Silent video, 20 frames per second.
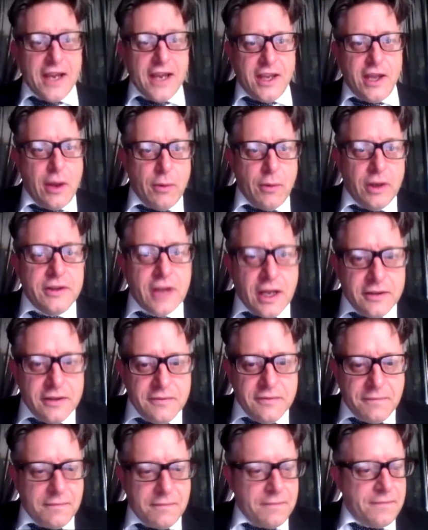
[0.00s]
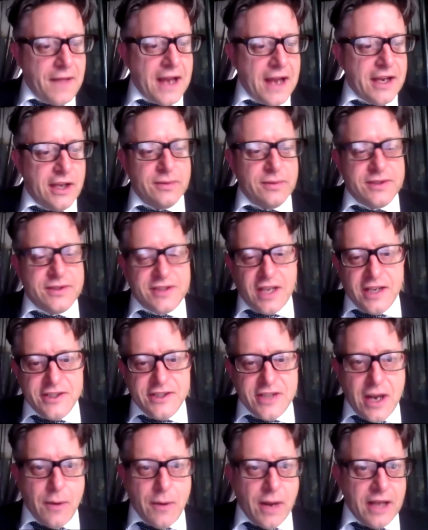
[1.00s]
And thank you,
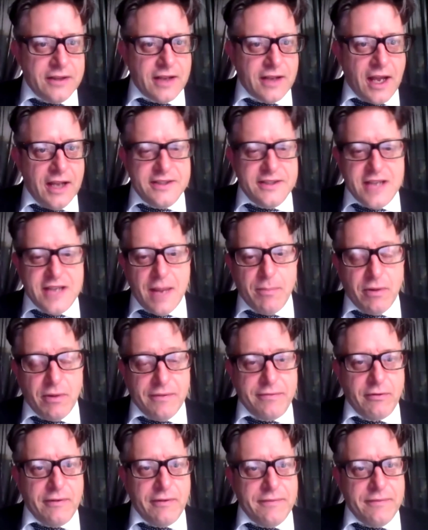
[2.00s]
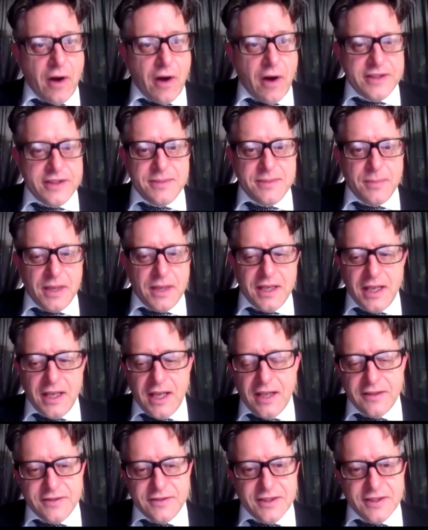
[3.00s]
Sejal and Deborah, for inviting me
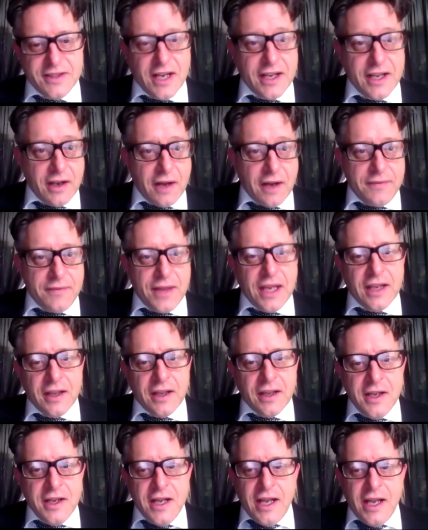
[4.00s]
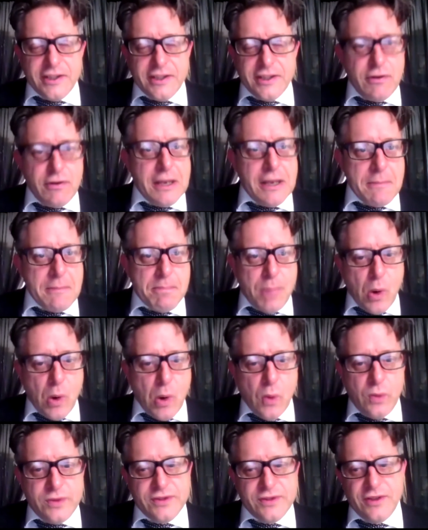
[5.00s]
here today. And I think it's really
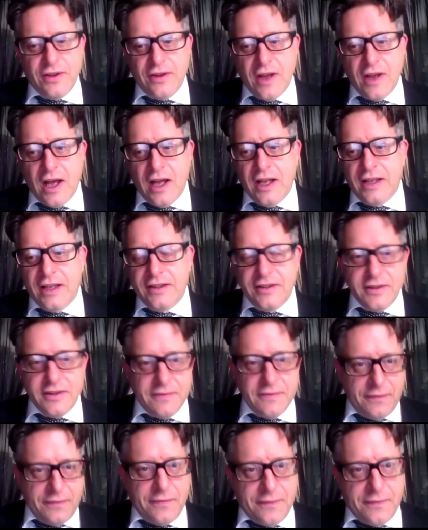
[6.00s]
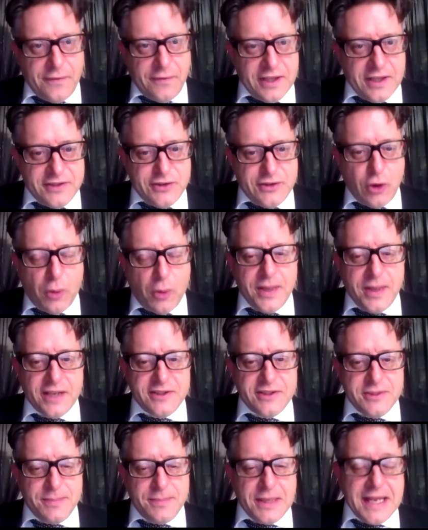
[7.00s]
important for this topic
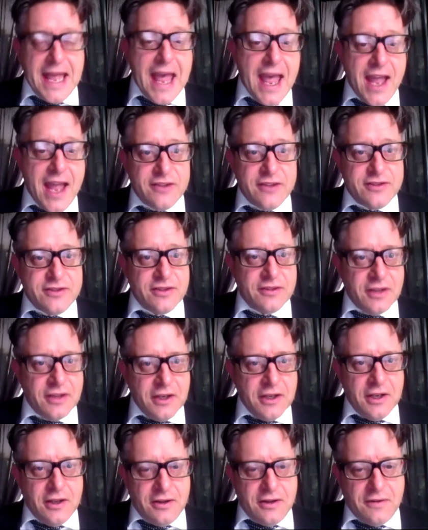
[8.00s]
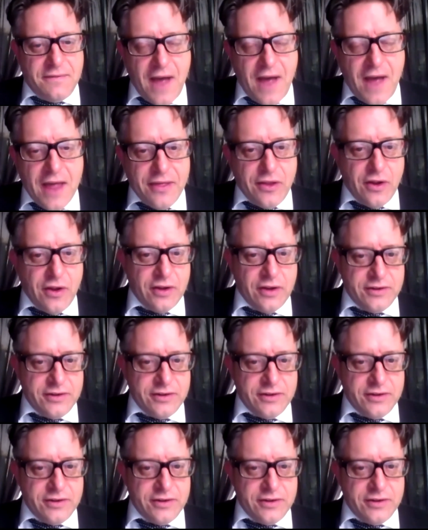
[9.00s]
to be aired, and the fact that